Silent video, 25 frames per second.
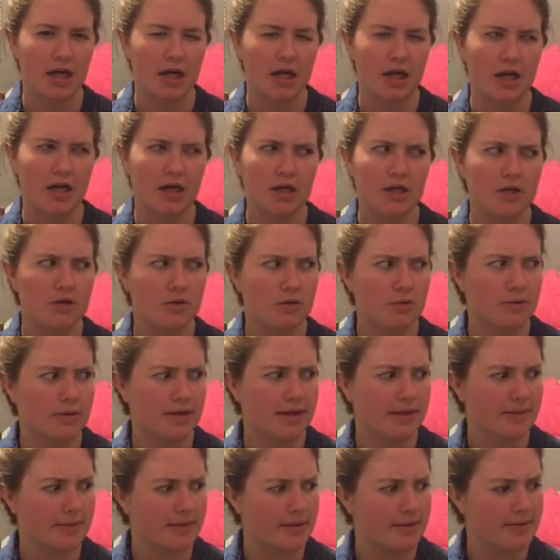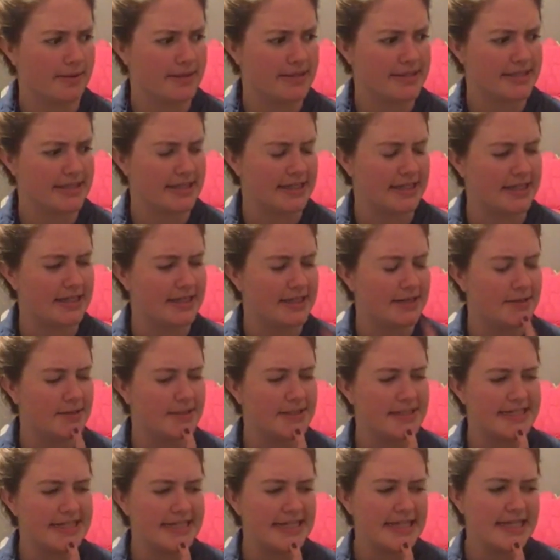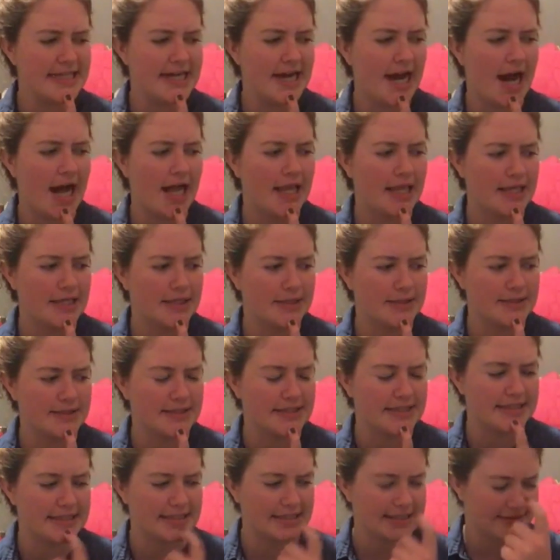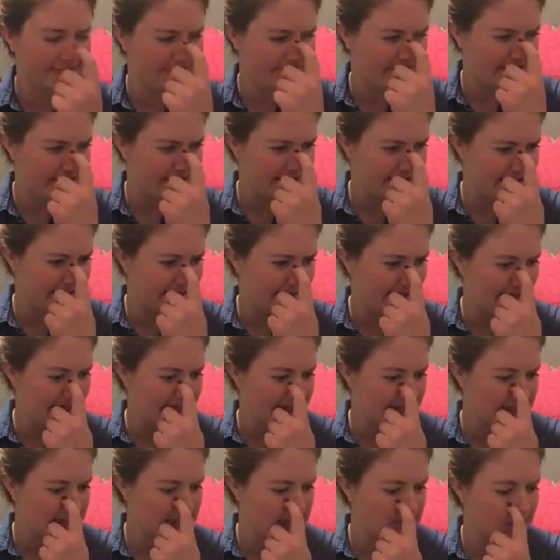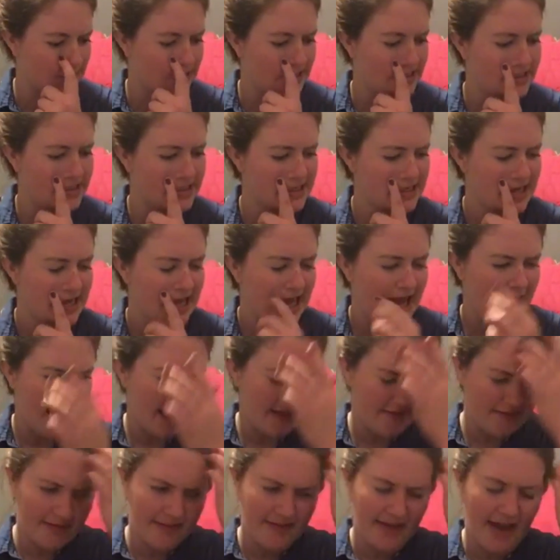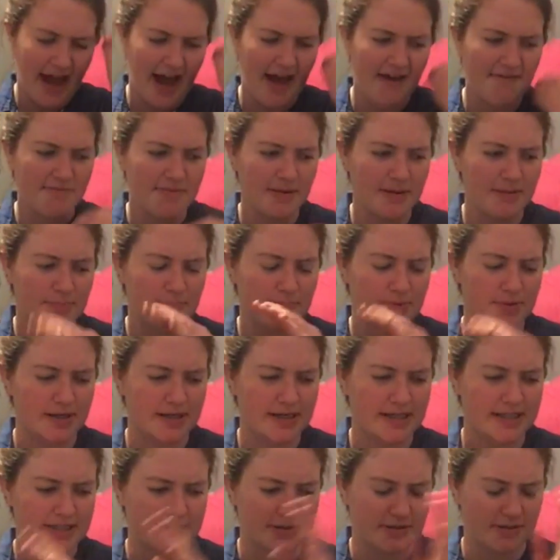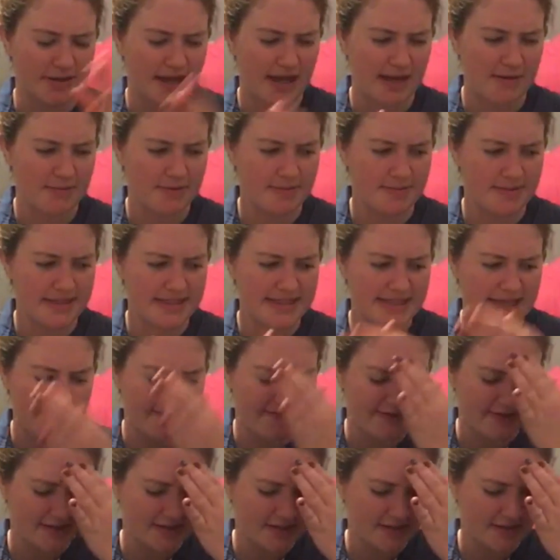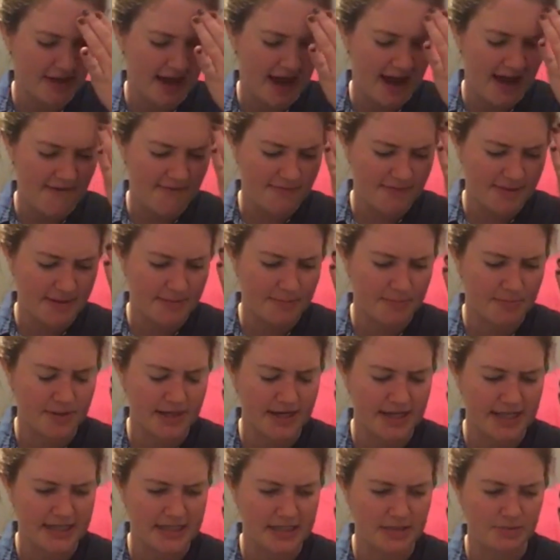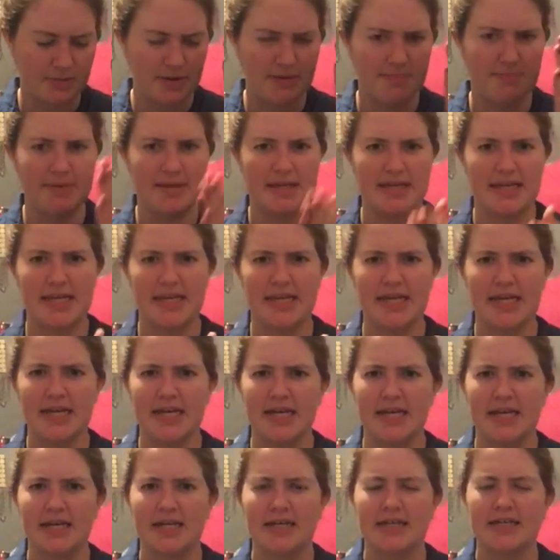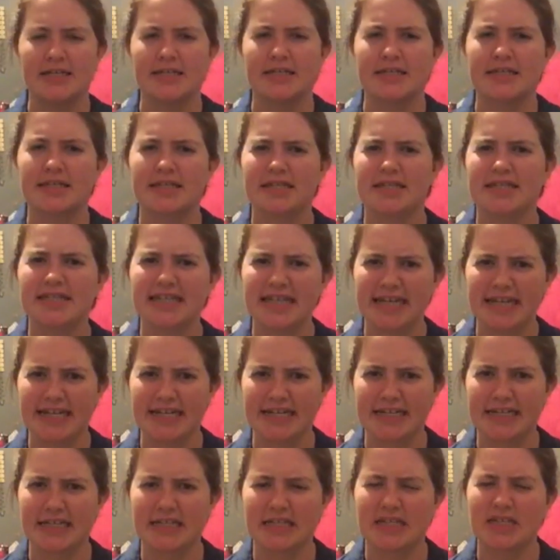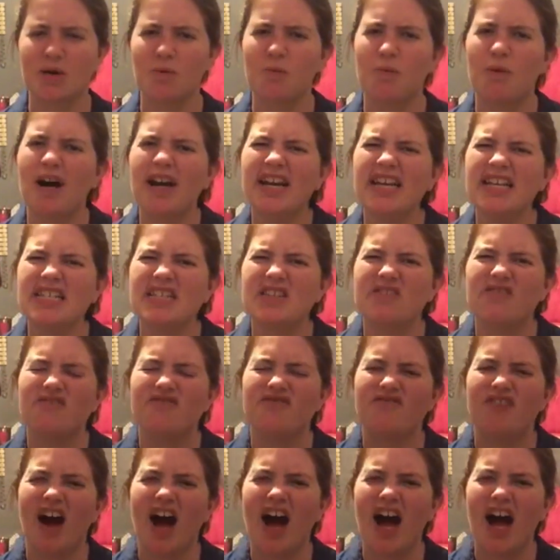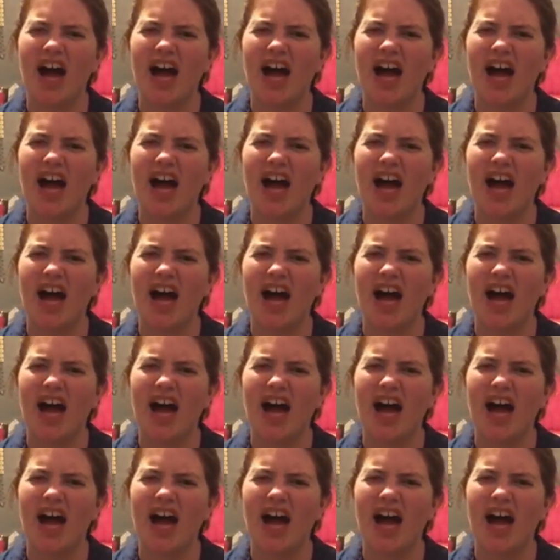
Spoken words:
Oh, what was it? No, the Deathly Hallows is the very last one. And then the Half-Blood Prince, so that would be 7. So the Half-Blood Prince would be 6. So what is 5?